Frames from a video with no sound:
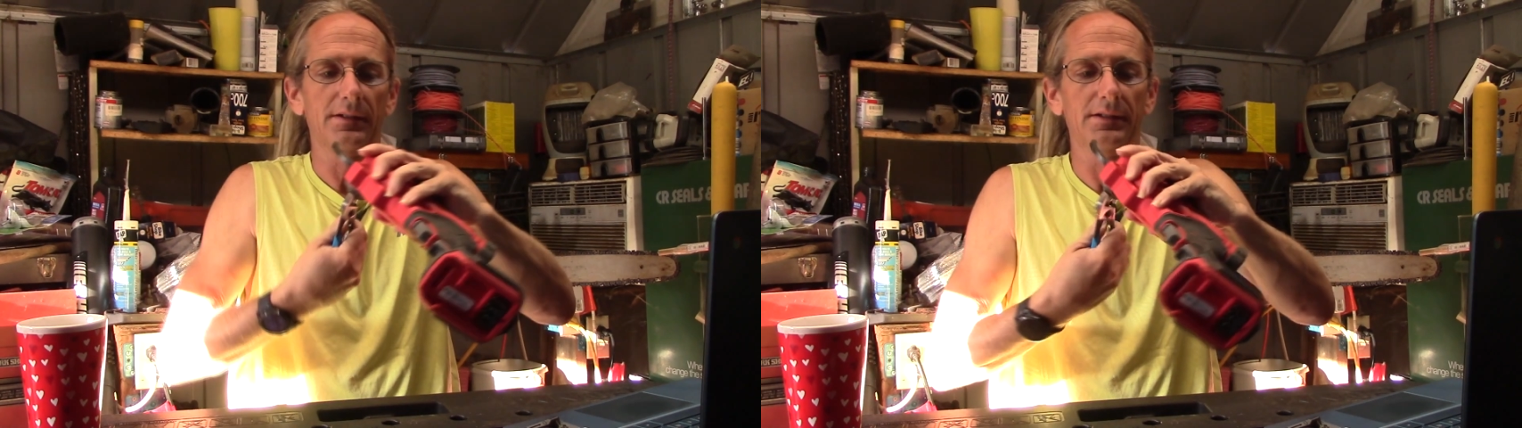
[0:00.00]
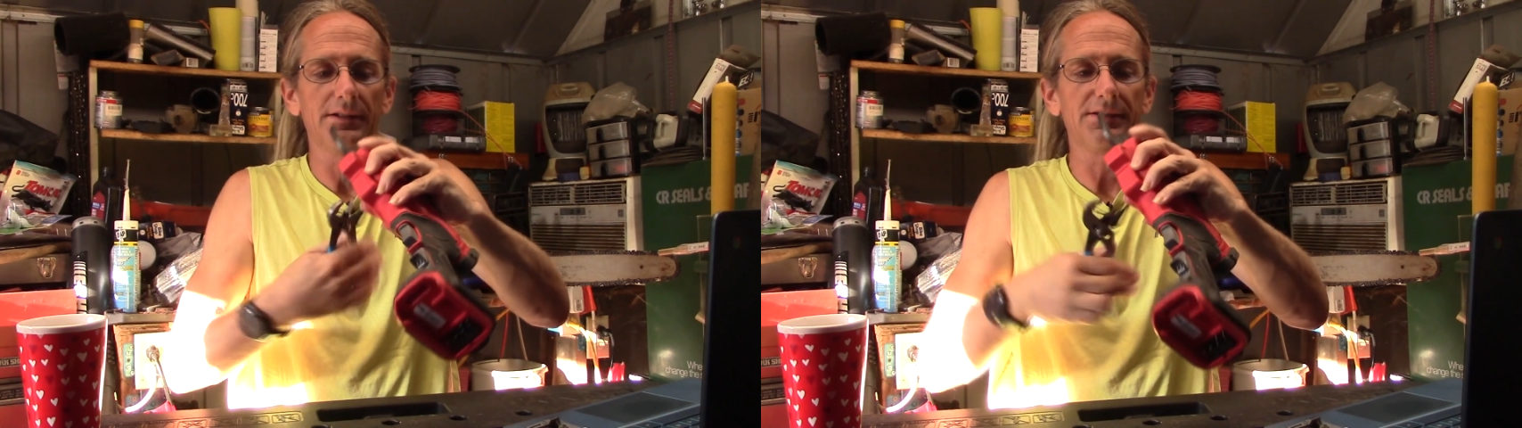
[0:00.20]

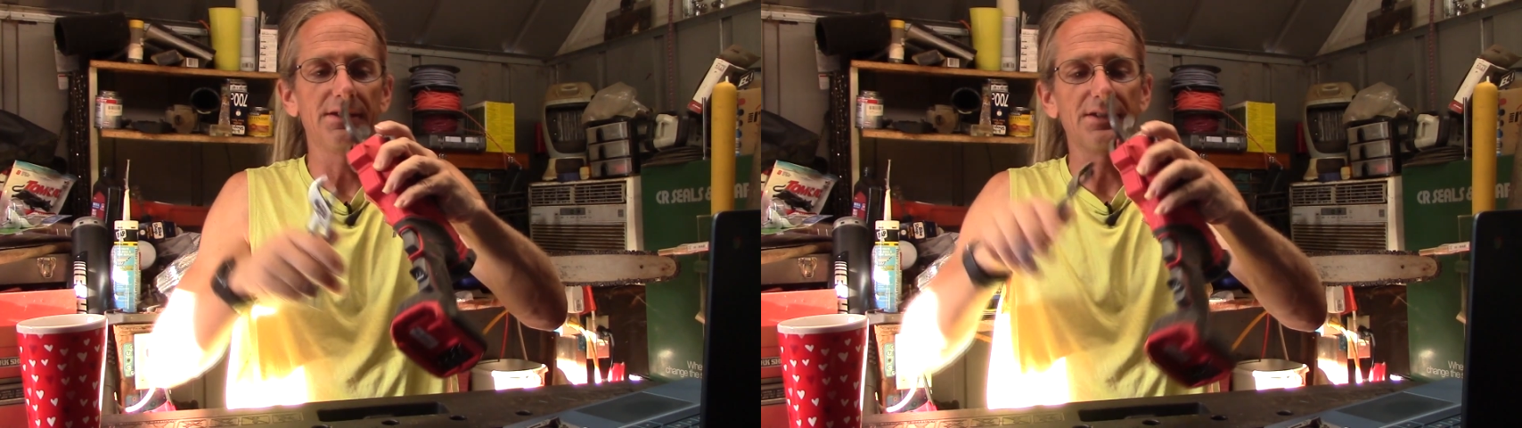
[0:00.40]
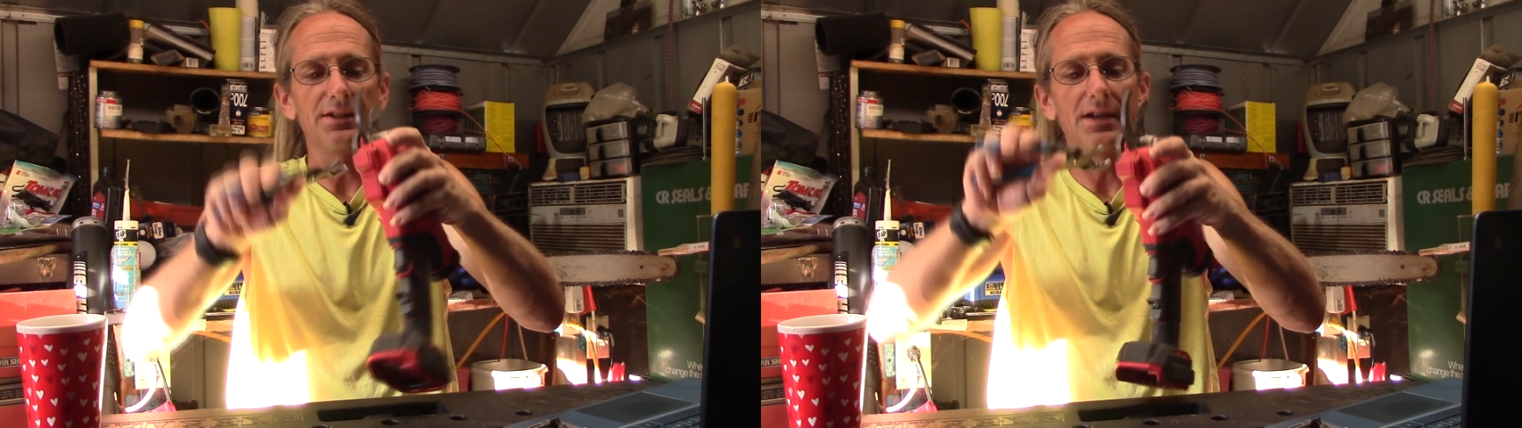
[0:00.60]
And this
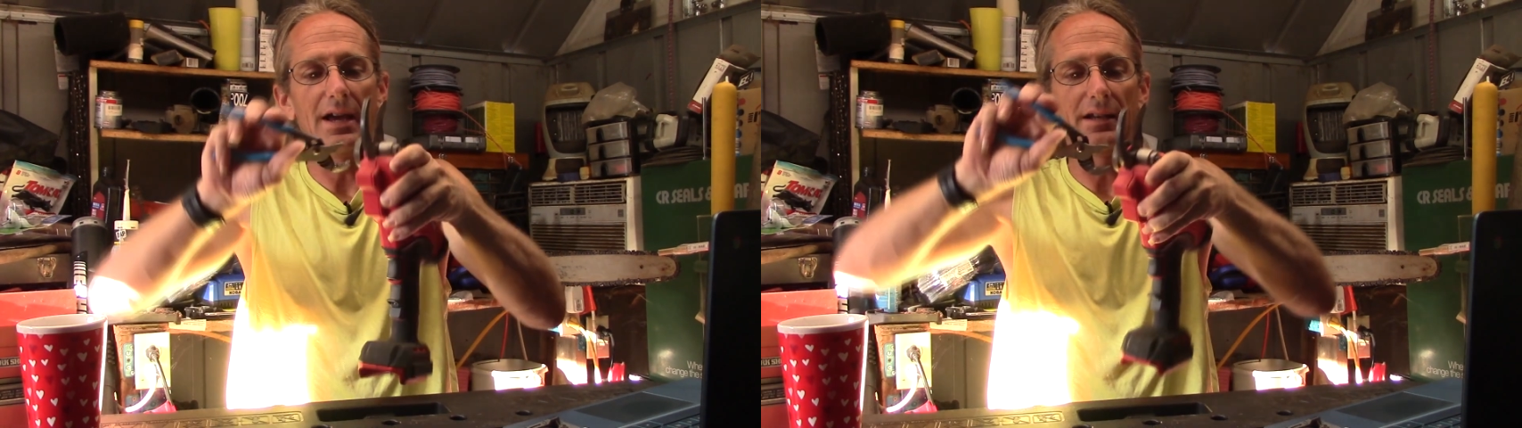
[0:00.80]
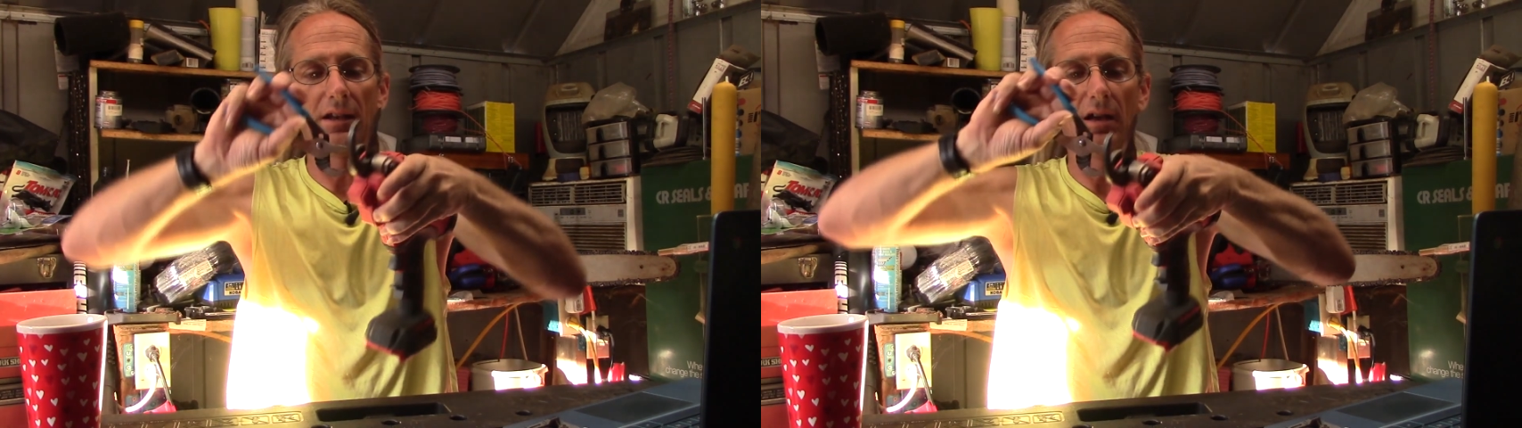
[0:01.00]
is a
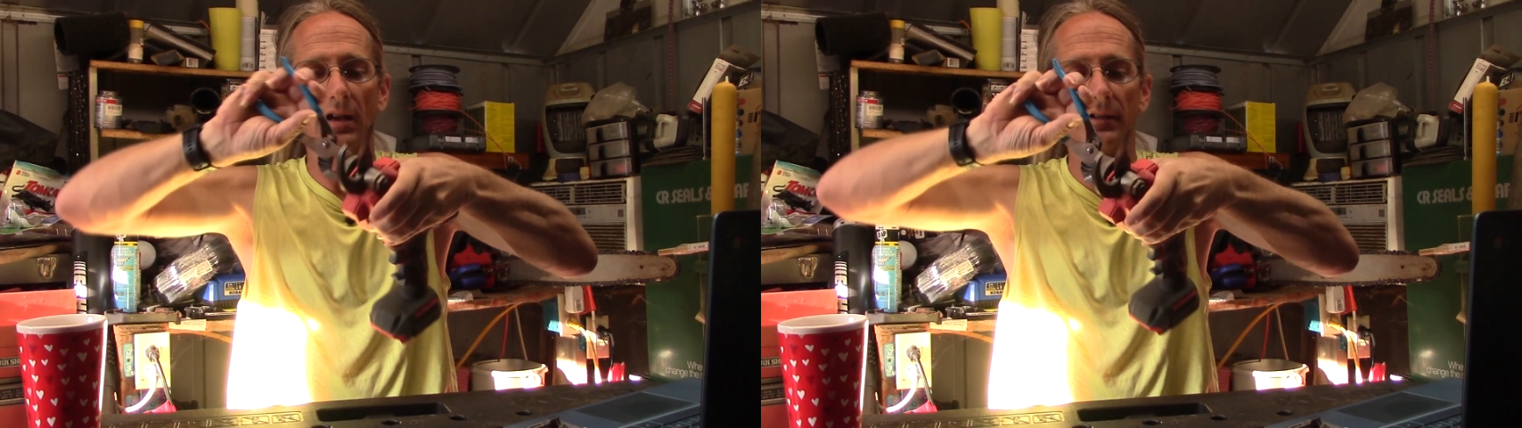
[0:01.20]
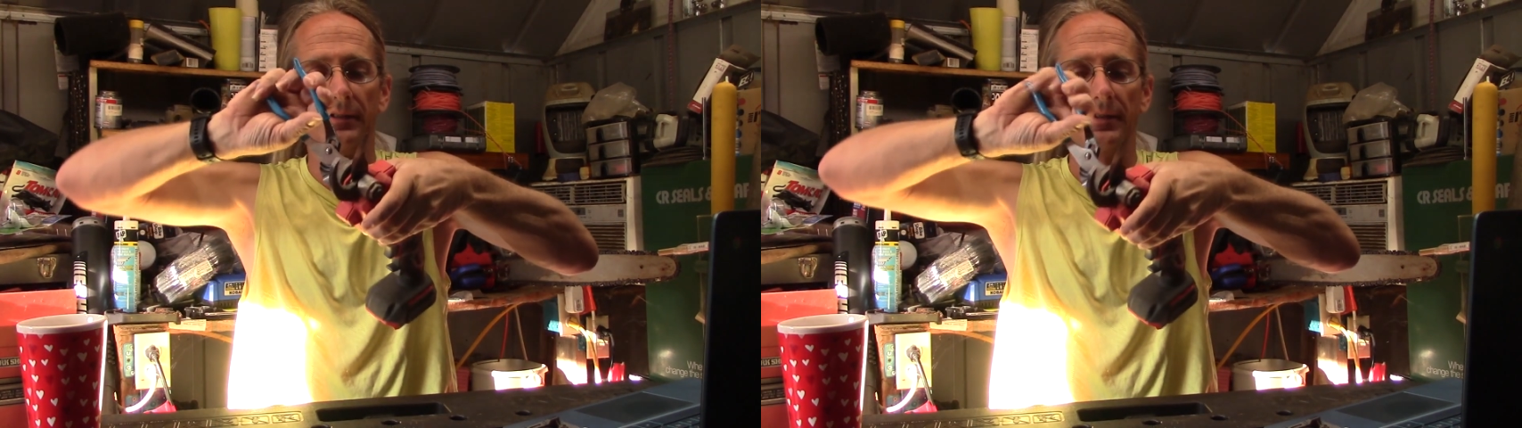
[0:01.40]

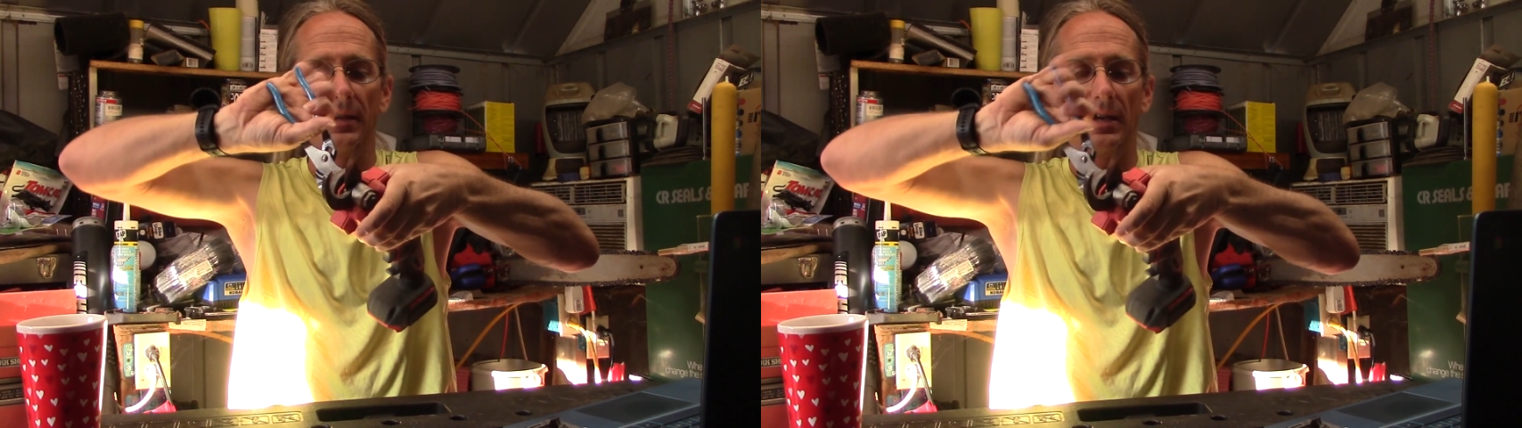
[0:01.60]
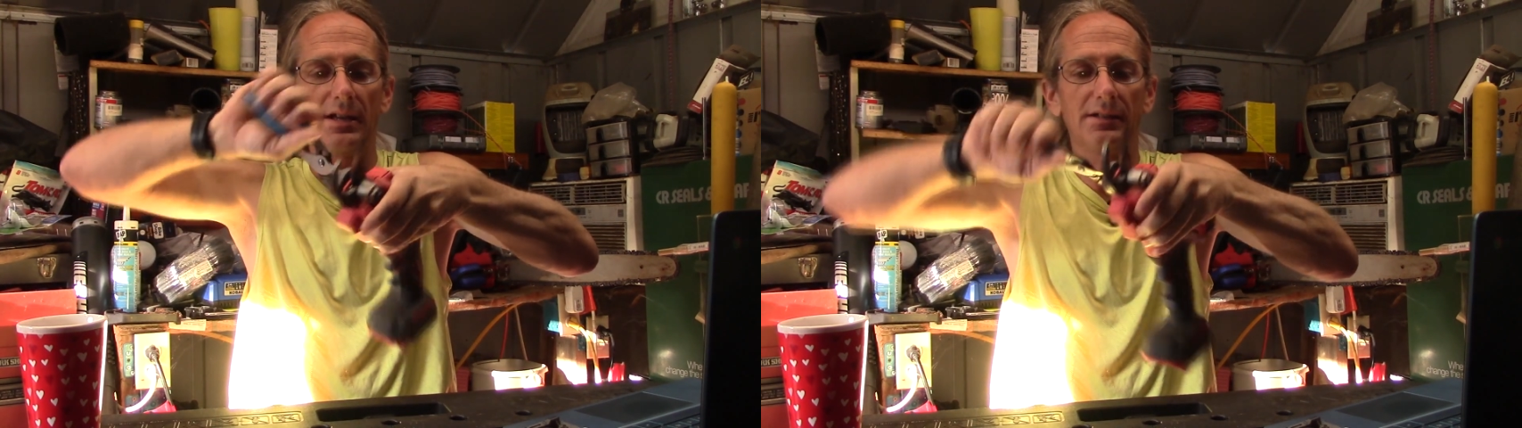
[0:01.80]
nylock
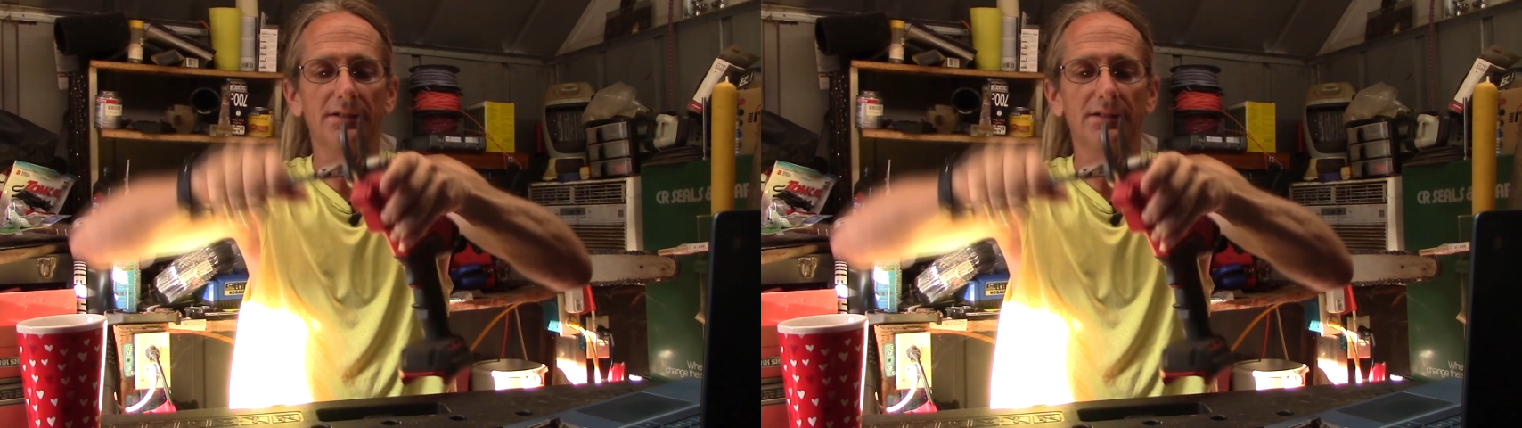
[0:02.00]
nut,